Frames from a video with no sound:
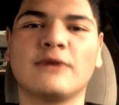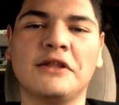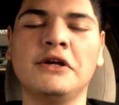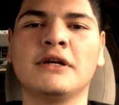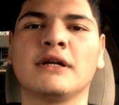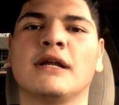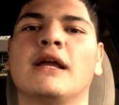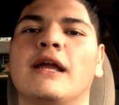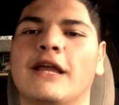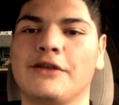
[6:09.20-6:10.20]
weather,
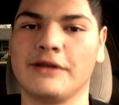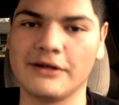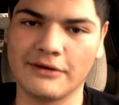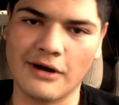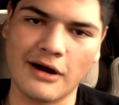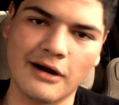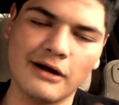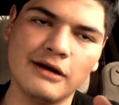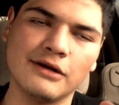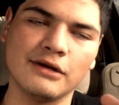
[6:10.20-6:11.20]
you need
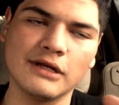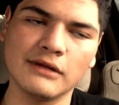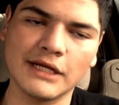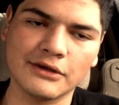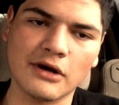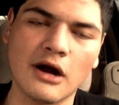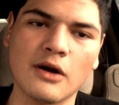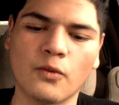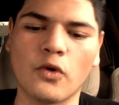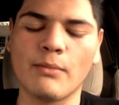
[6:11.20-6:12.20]
to let your
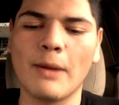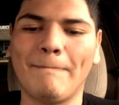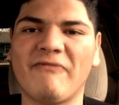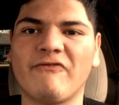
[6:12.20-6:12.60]
car warm up.